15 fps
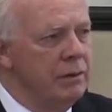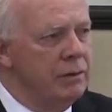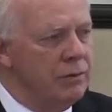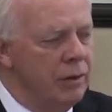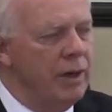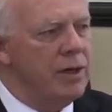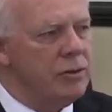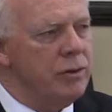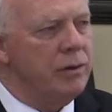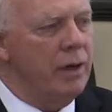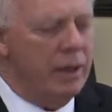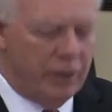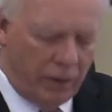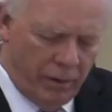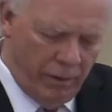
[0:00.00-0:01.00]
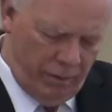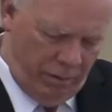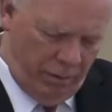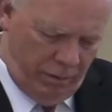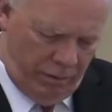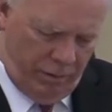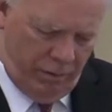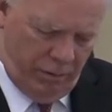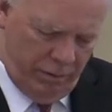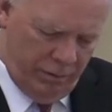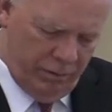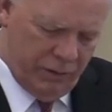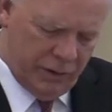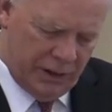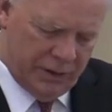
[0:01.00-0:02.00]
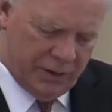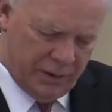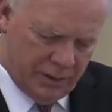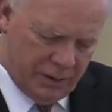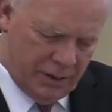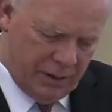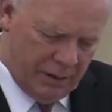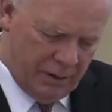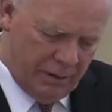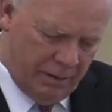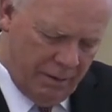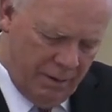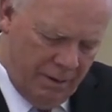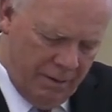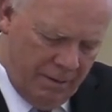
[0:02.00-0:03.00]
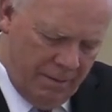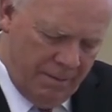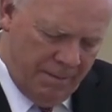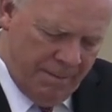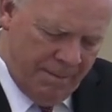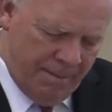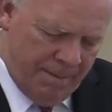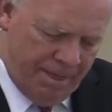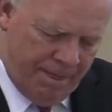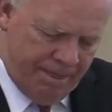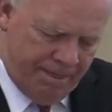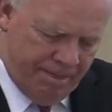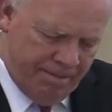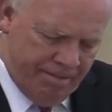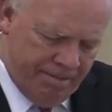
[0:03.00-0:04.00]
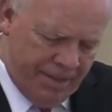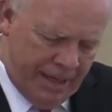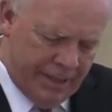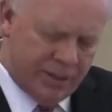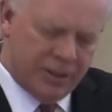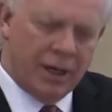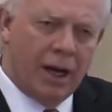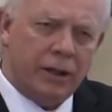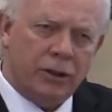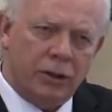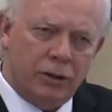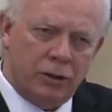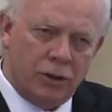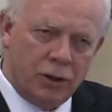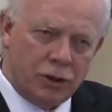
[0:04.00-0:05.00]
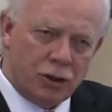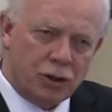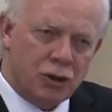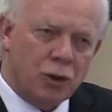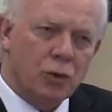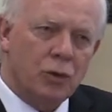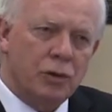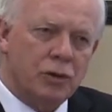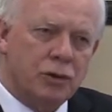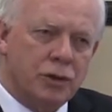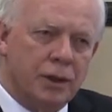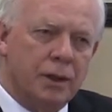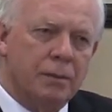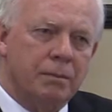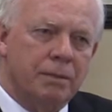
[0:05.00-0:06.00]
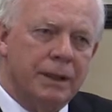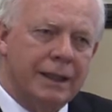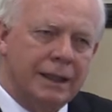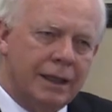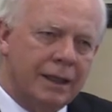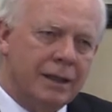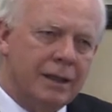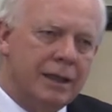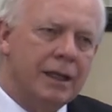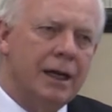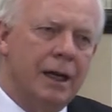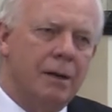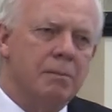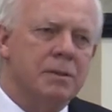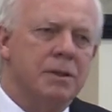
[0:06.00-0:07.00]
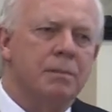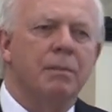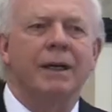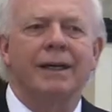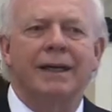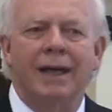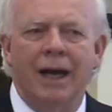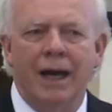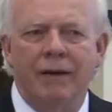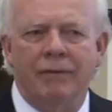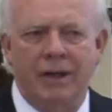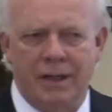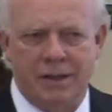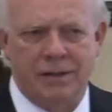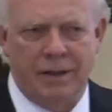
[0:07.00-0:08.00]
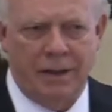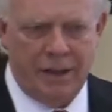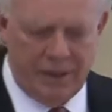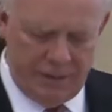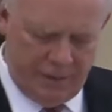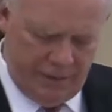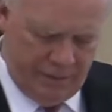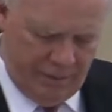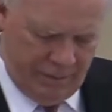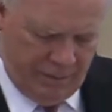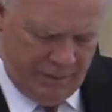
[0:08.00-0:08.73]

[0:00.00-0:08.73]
treasure on earth, Jesus said. It's not good stewardship he condemns, but covetousness